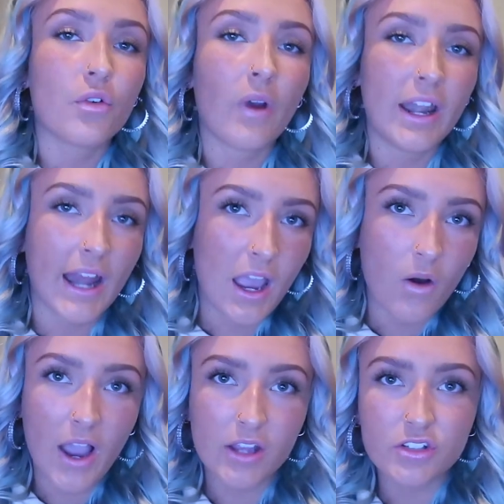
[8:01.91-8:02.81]
Right
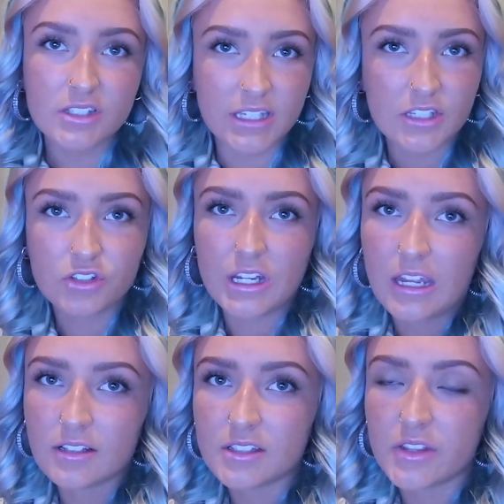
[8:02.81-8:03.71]
now, I just teach
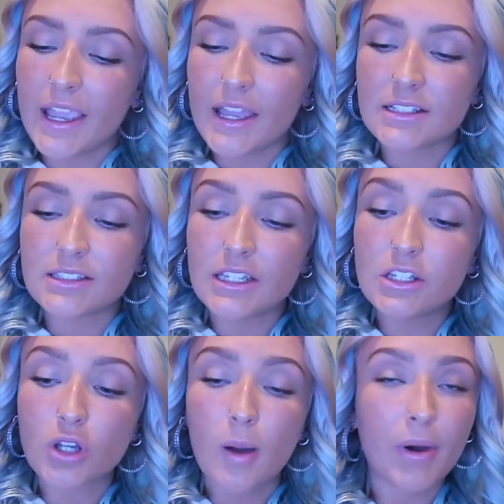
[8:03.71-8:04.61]
dance. I
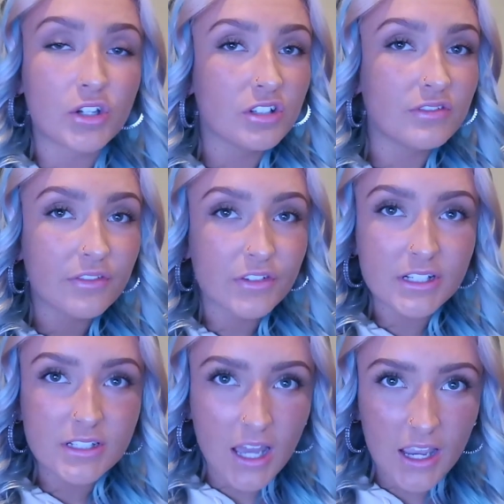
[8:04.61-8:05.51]
teach a bunch of different
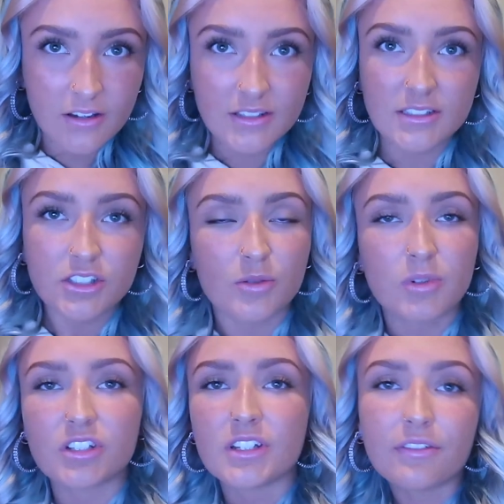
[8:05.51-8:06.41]
styles. I teach a
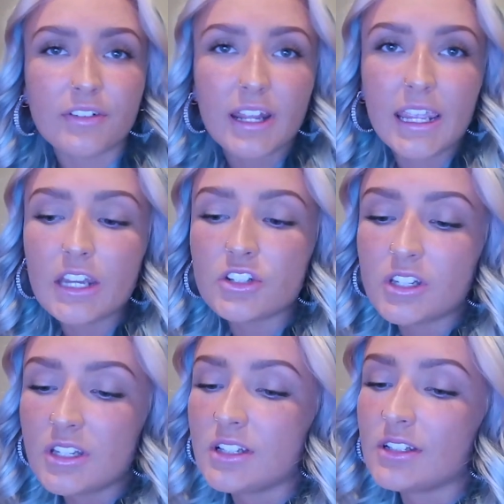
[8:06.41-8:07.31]
bunch of different
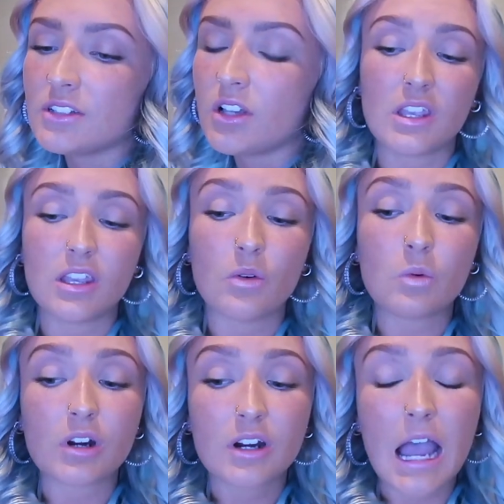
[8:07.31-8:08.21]
ages. We
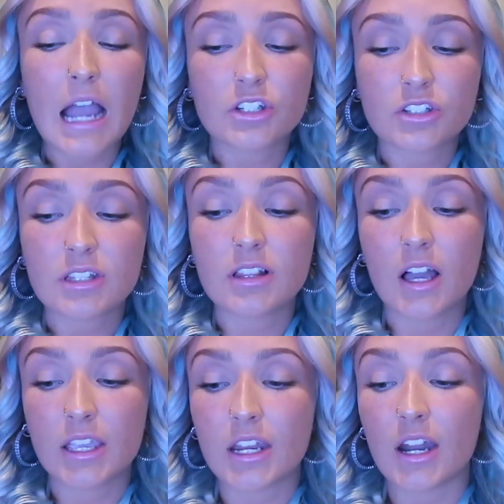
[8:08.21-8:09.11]
were actually
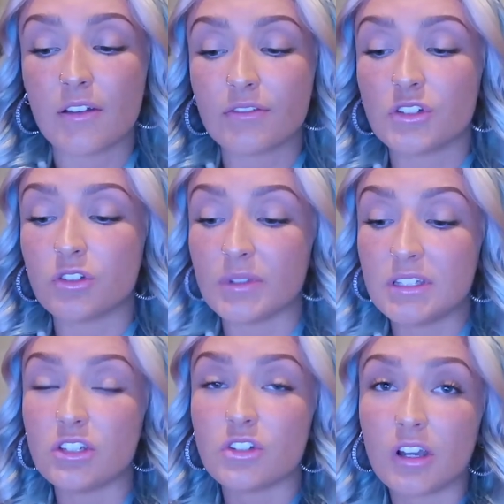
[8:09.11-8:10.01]
lucky enough to be
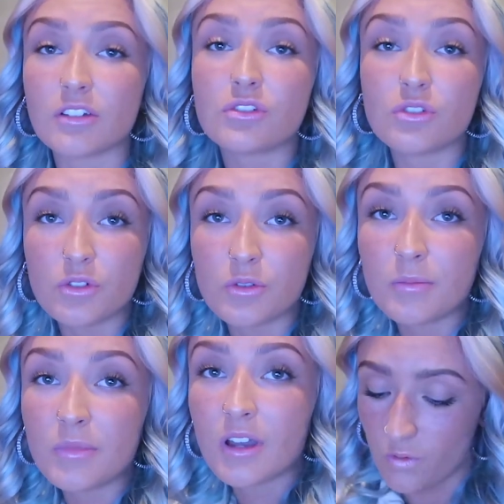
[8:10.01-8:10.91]
teaching on
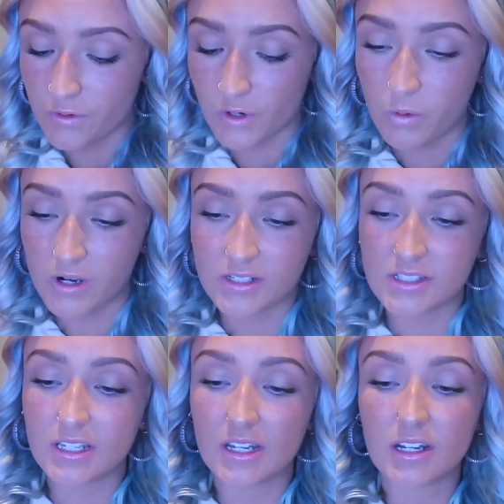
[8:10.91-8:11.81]
Zoom over
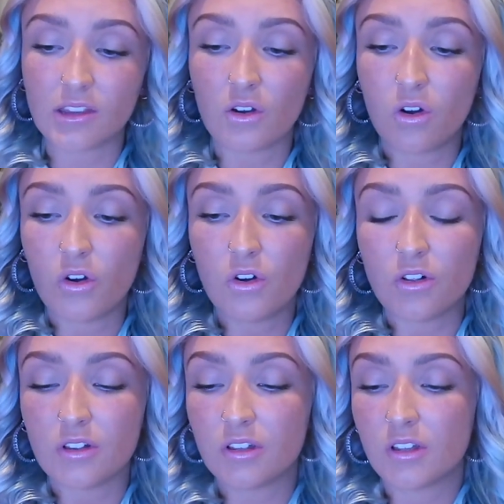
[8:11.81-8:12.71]
quarantine and the
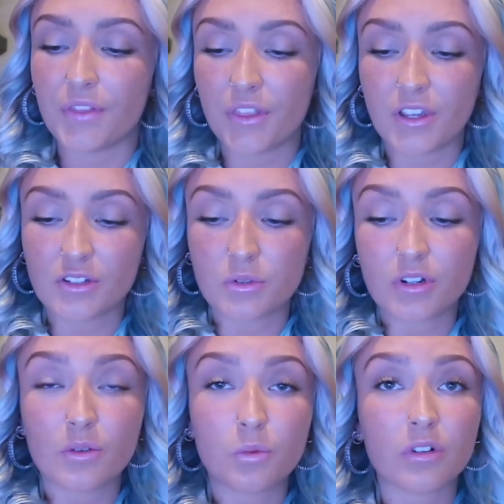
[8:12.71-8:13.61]
whole when things
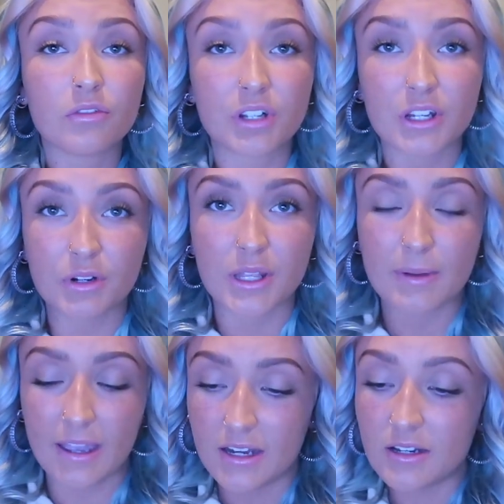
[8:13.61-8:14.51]
were really, really
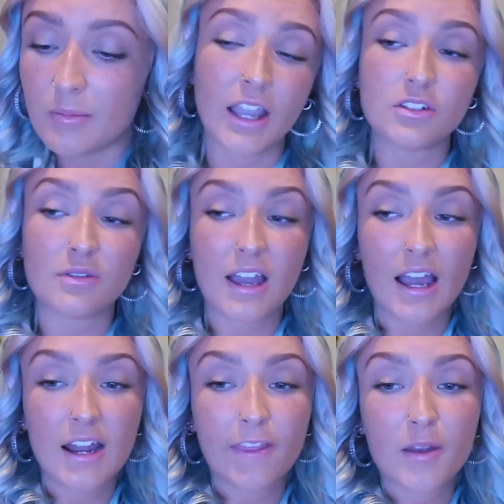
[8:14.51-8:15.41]
bad. I do
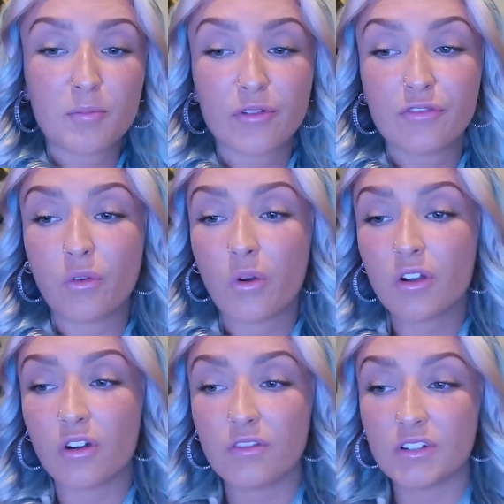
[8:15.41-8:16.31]
that. And then
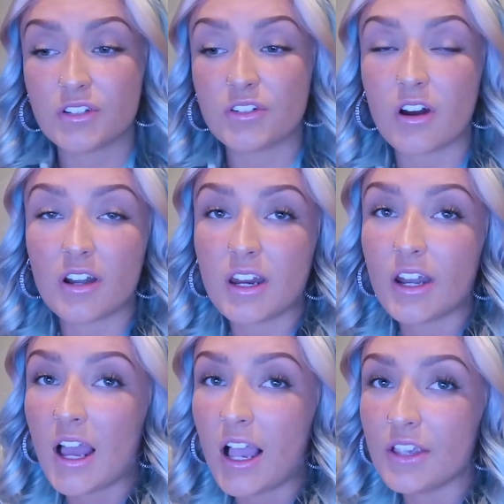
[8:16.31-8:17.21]
before COVID
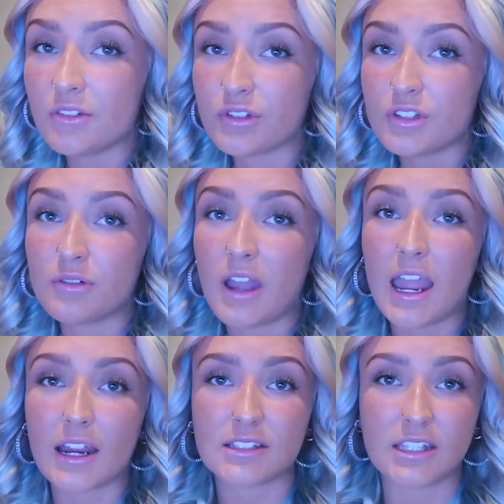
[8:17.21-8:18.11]
started, I used to do
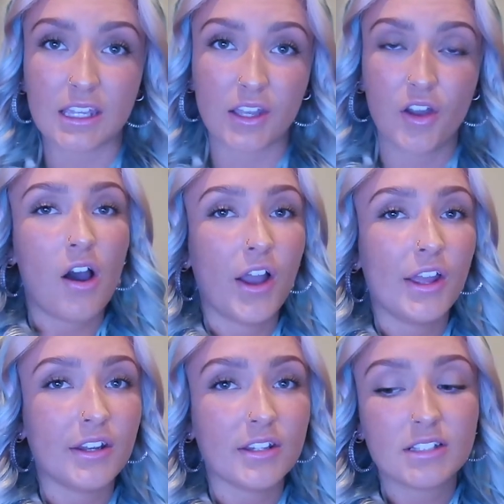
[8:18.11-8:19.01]
acting
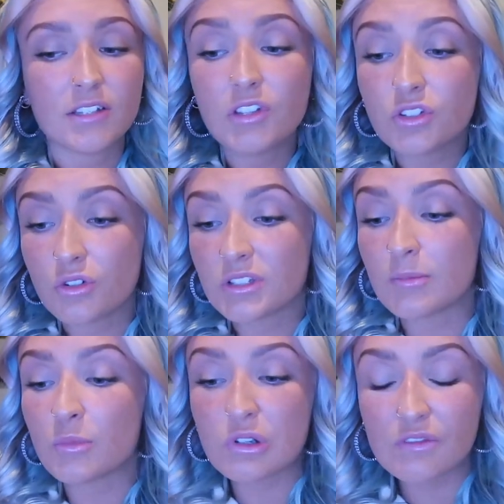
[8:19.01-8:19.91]
on TV shows
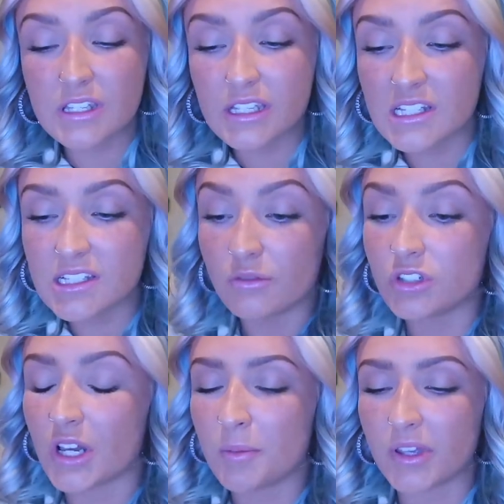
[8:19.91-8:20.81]
and movies,
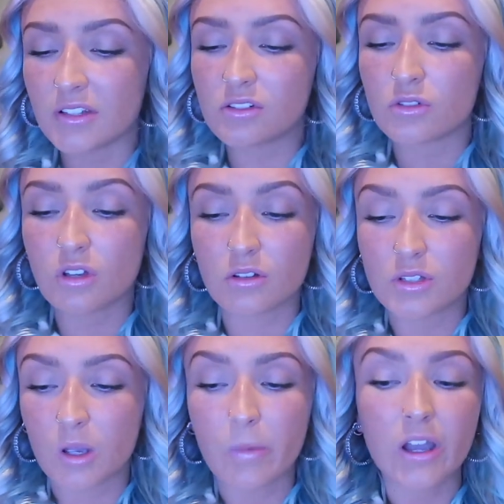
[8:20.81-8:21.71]
which I miss so,
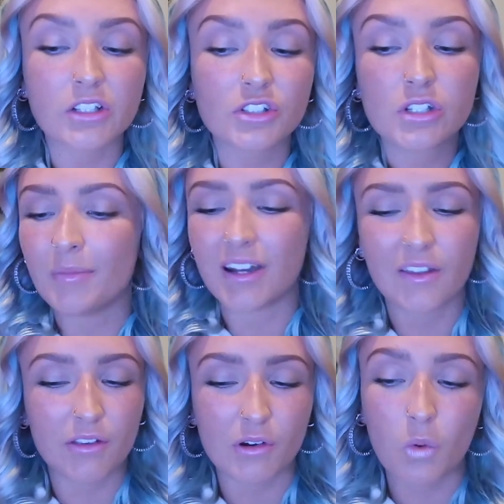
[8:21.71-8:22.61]
so much. But
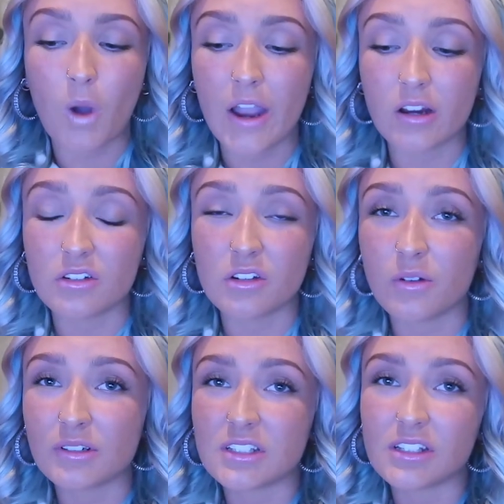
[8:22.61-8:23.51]
now they require you to
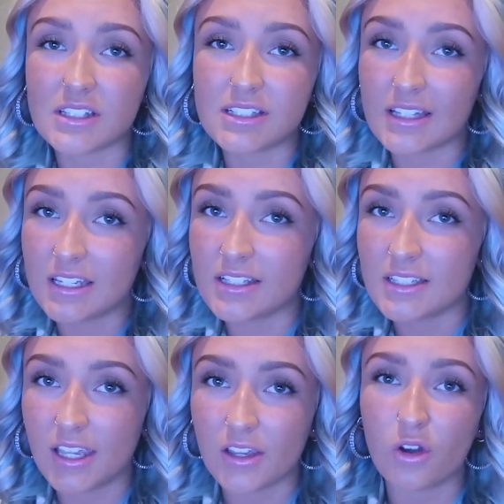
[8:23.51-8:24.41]
go into the city
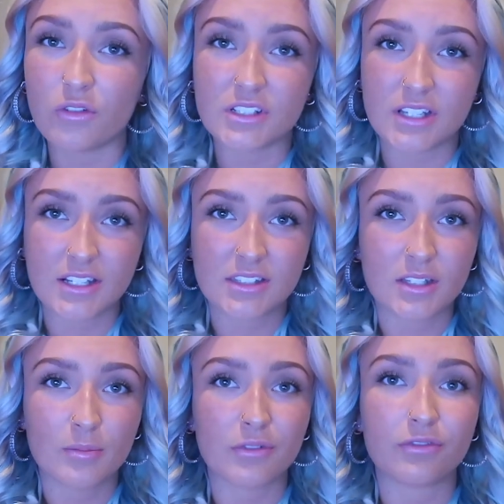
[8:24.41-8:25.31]
to get COVID
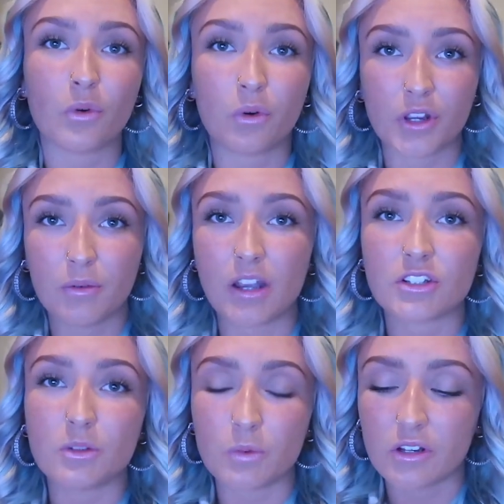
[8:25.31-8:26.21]
tested before you
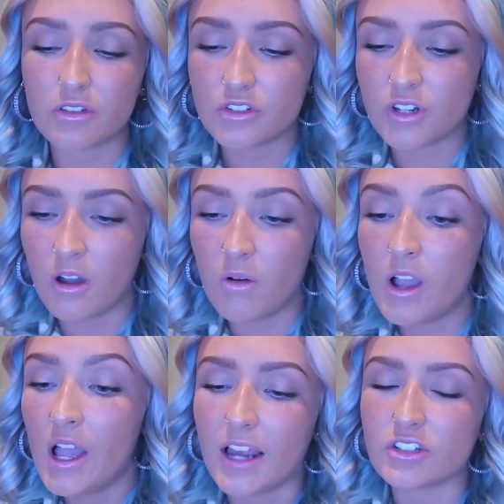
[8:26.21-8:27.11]
actually work the
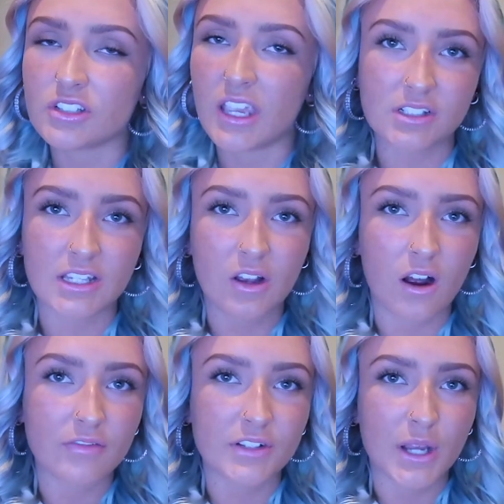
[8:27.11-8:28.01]
show. I just can't take
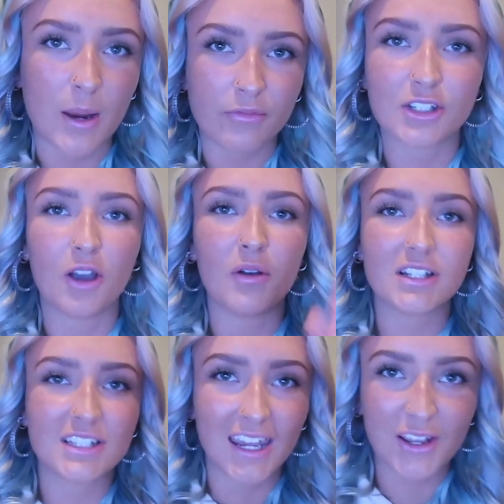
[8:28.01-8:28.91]
off the time to go
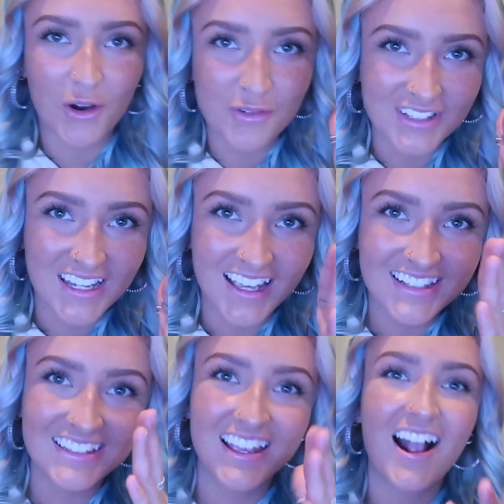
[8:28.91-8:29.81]
in to get a COVID
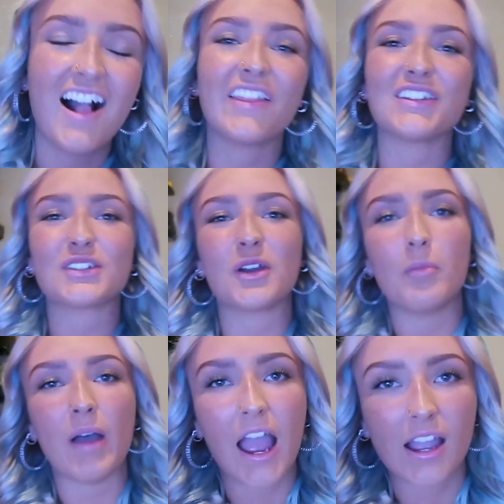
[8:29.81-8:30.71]
test and then to go
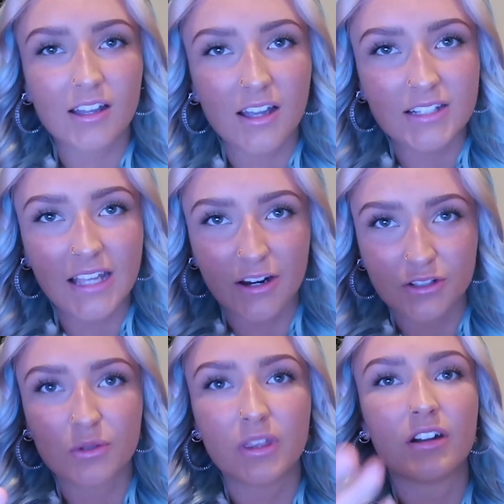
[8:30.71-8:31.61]
back a day or
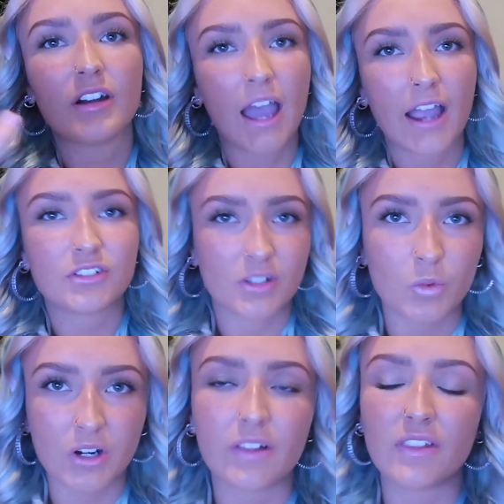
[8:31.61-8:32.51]
two later to actually
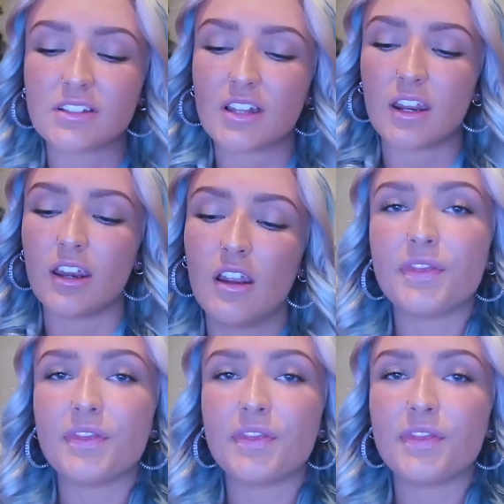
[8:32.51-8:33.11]
work in the city.